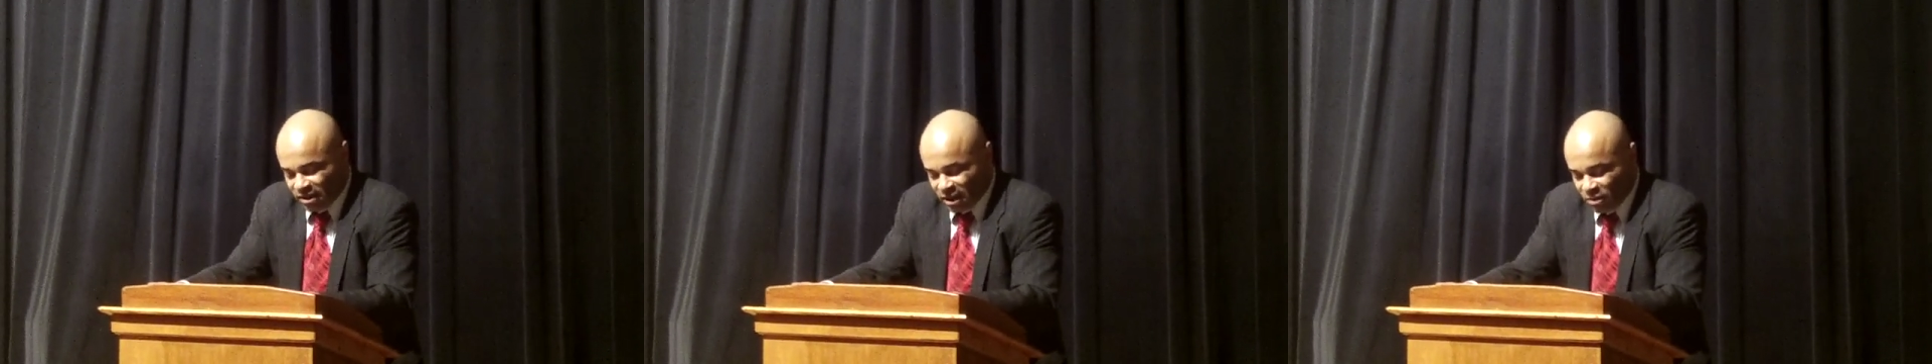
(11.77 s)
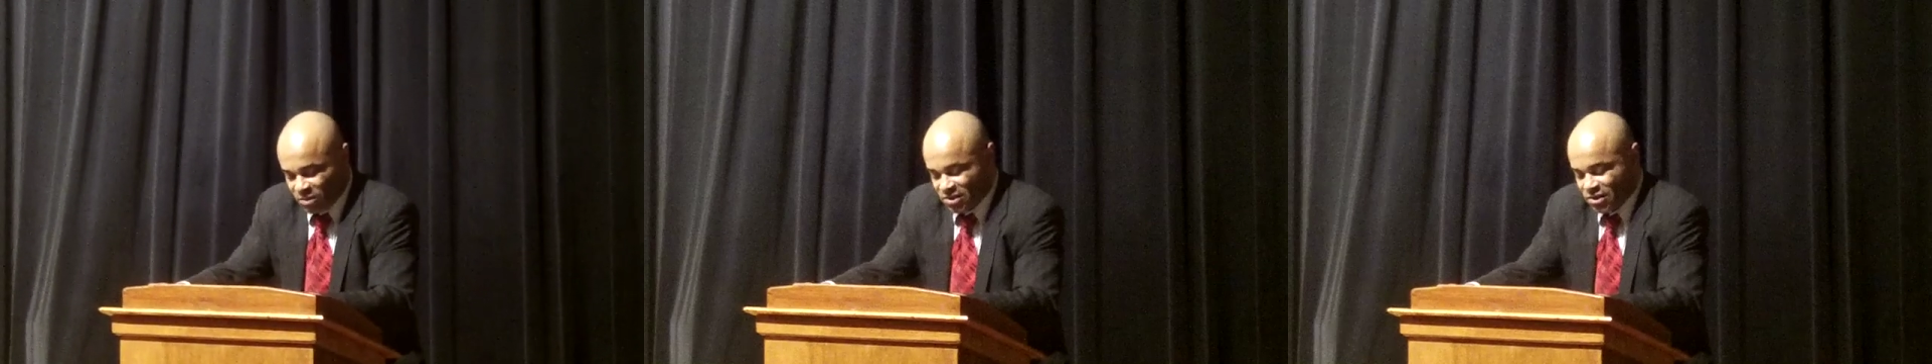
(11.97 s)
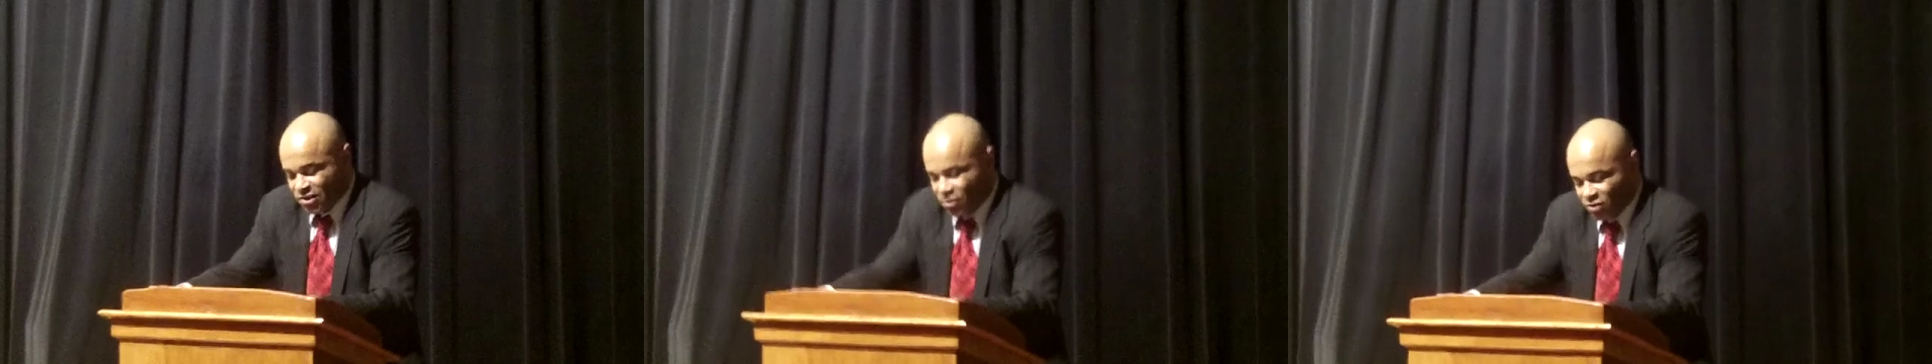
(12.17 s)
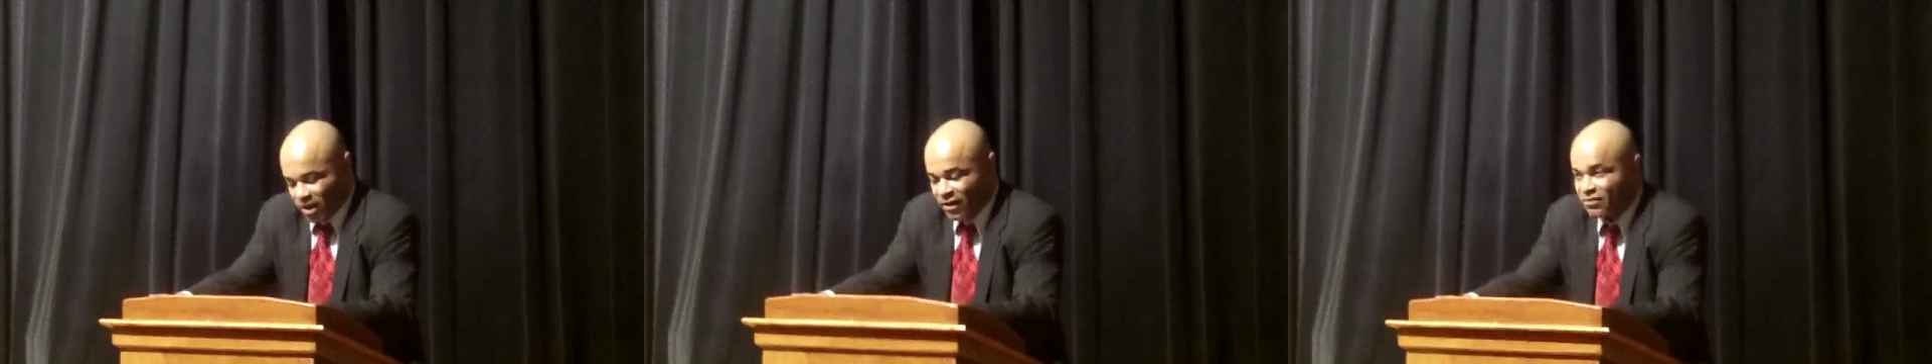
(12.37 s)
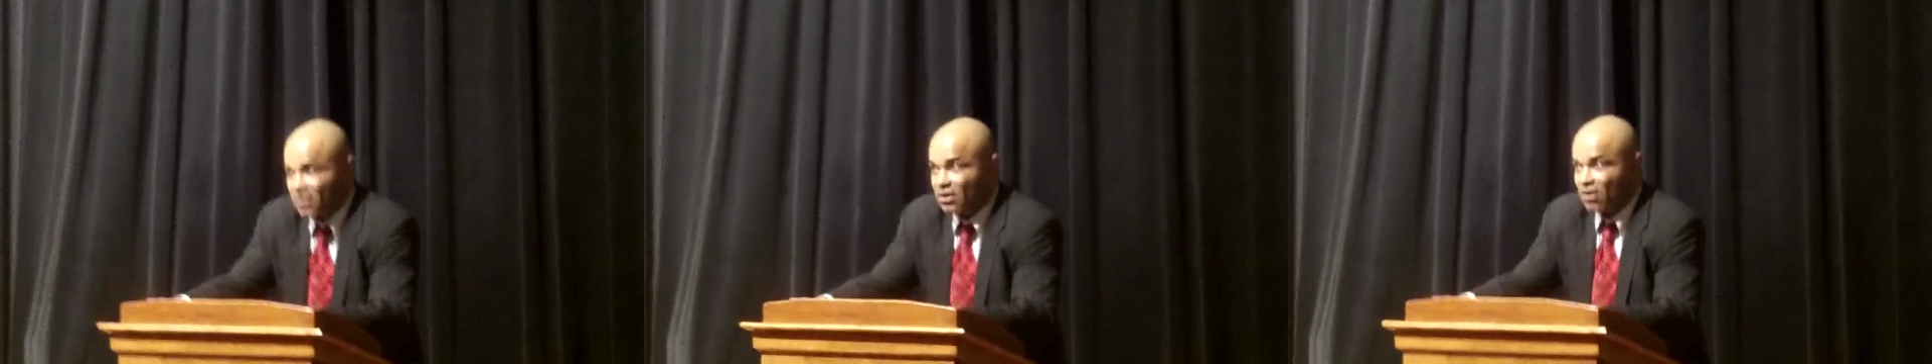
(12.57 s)
he was
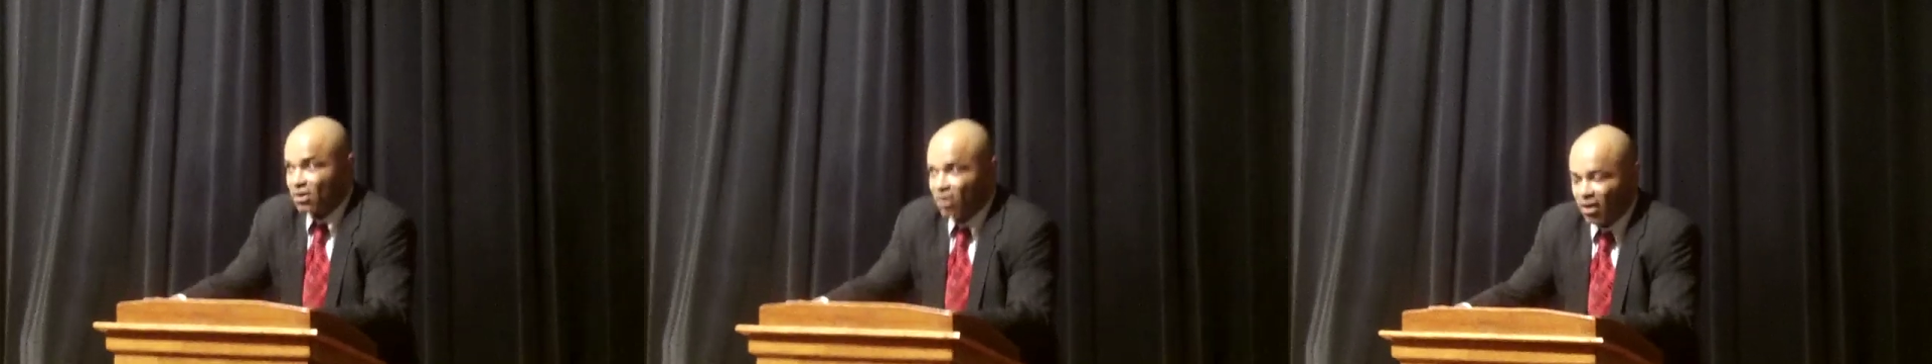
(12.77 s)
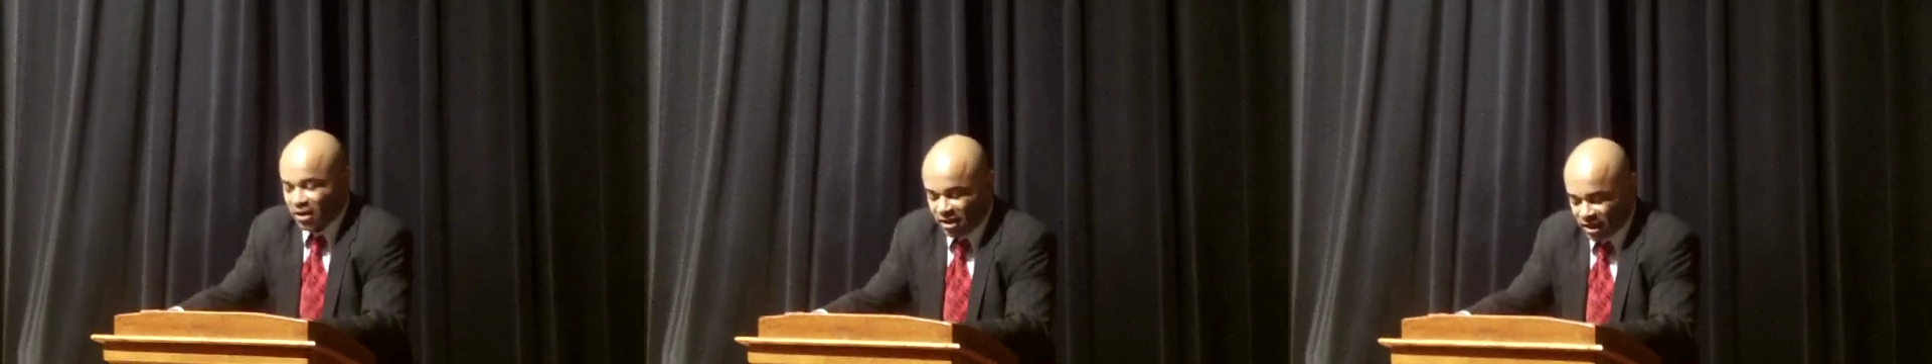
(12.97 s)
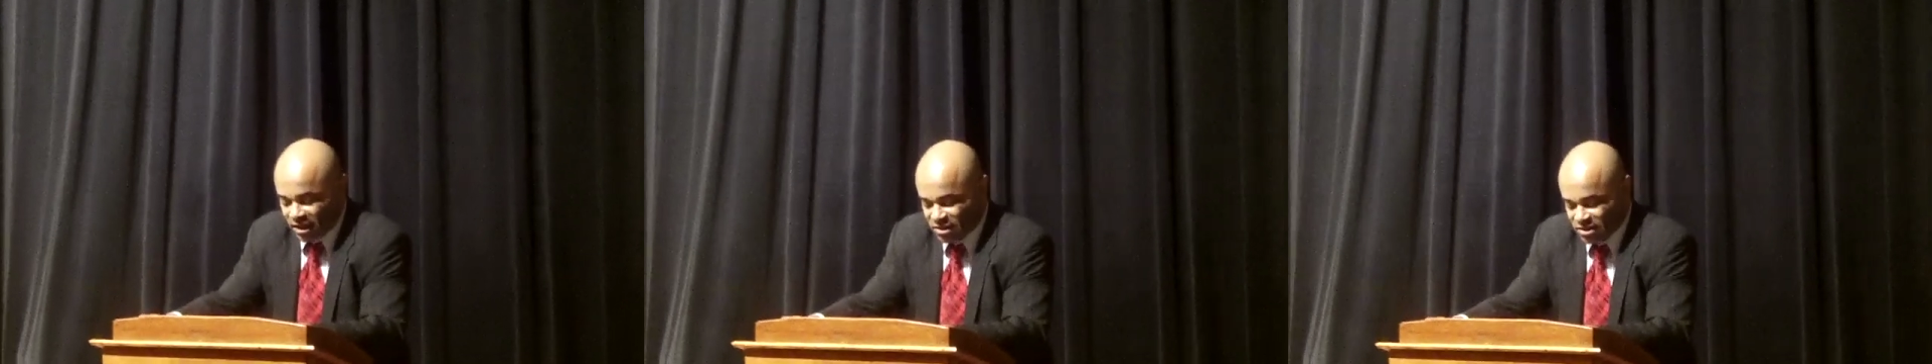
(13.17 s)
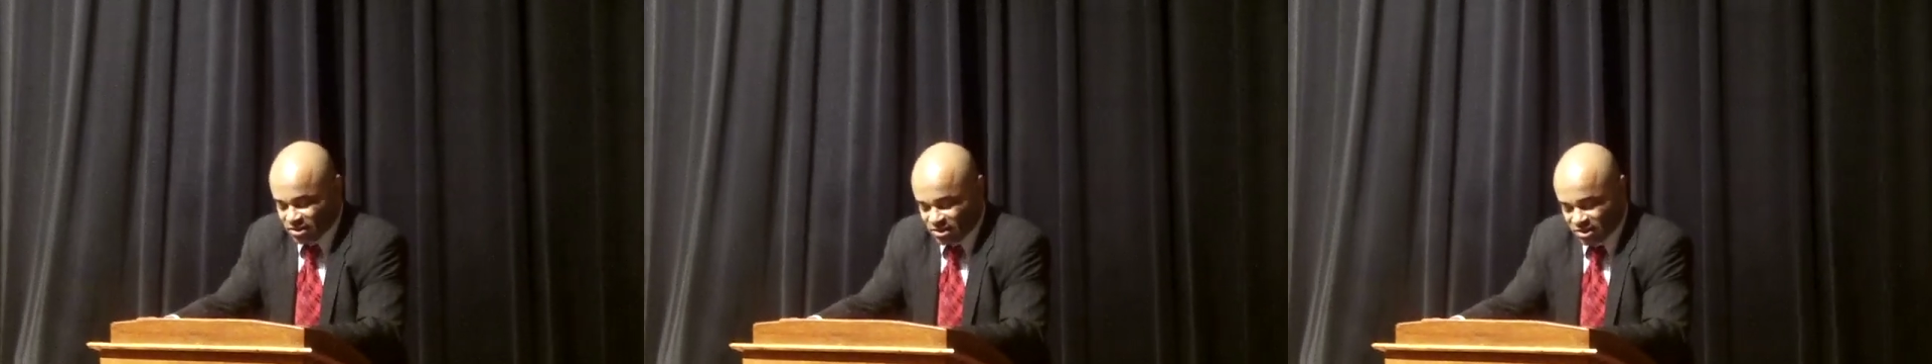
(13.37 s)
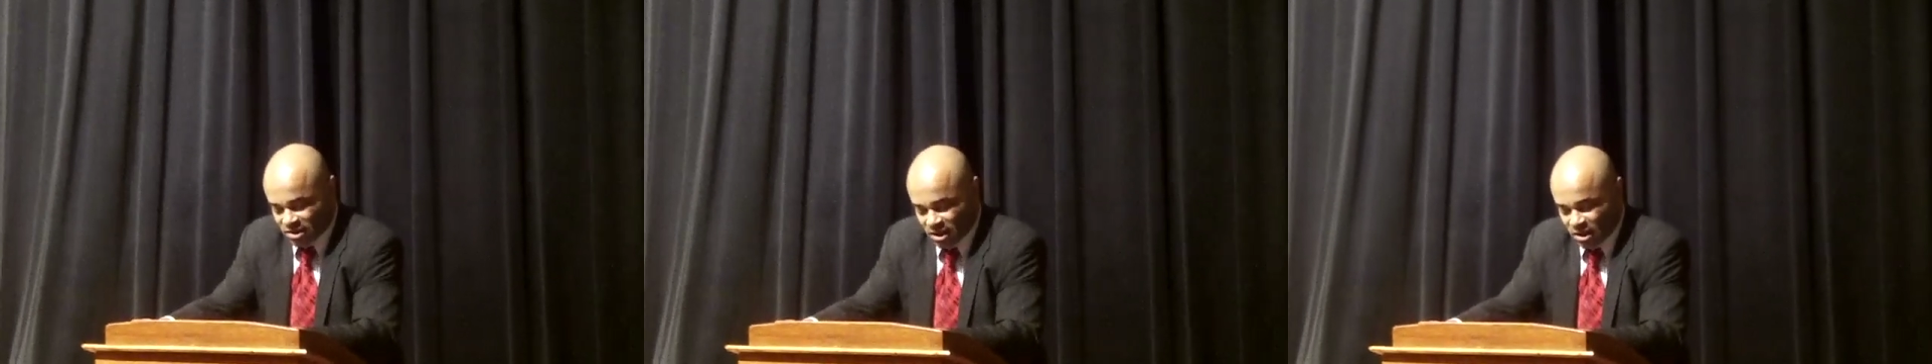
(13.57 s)
adrift in a Caucasian
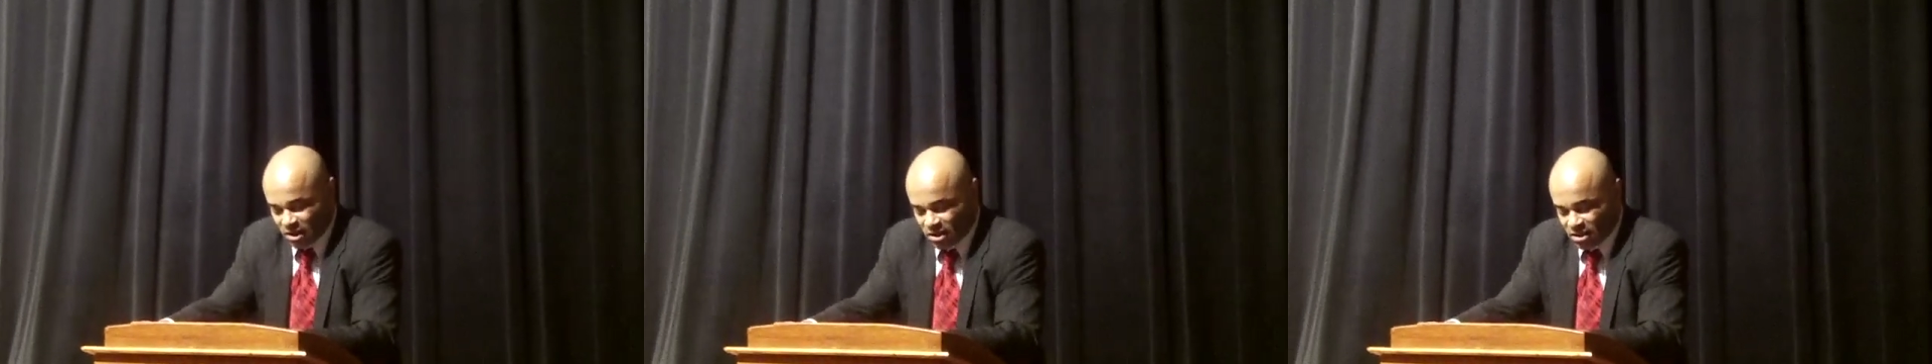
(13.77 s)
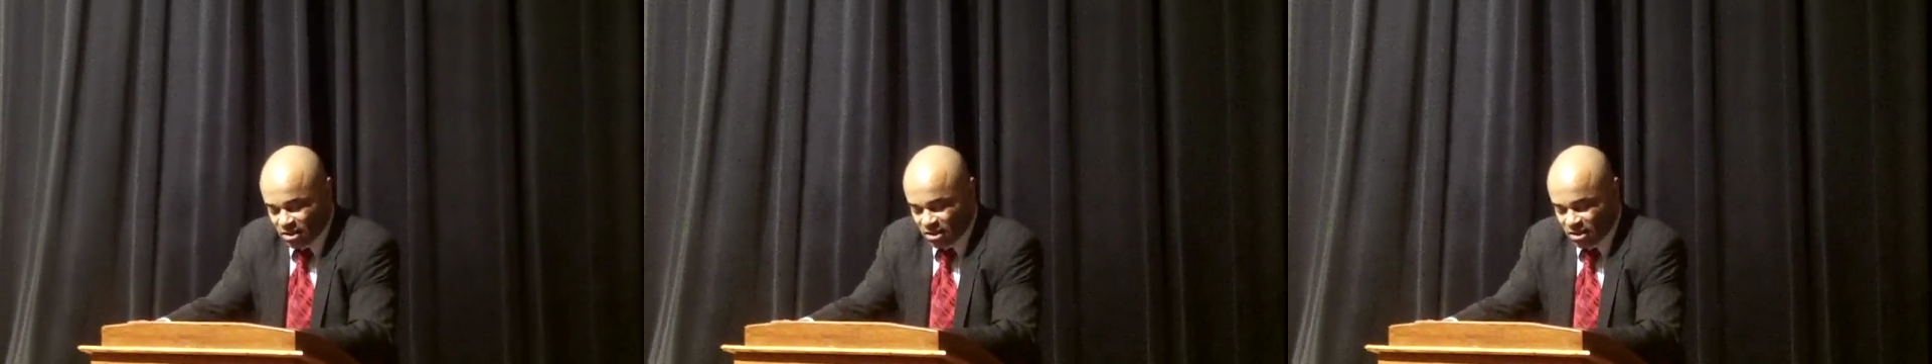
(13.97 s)
sea.